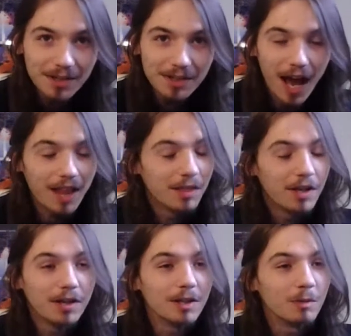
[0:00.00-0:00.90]
I
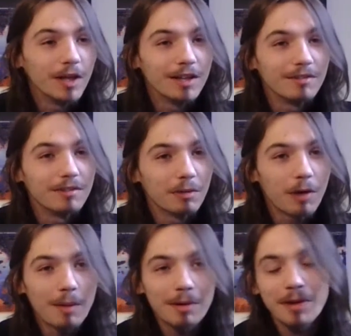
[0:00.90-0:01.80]
literally, when
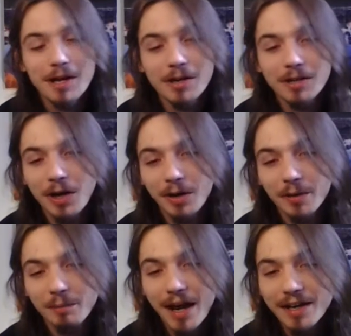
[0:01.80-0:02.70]
Robert Baker
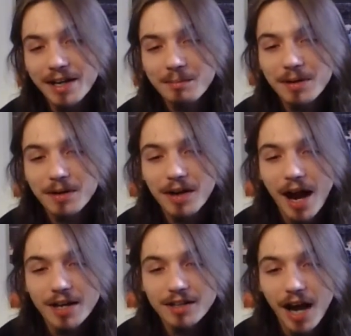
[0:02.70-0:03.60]
called my number,
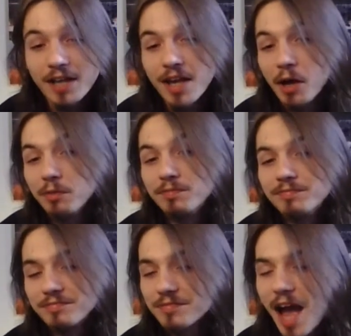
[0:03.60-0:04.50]
I yelled,
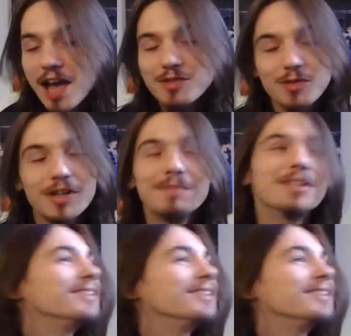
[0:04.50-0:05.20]
I screamed.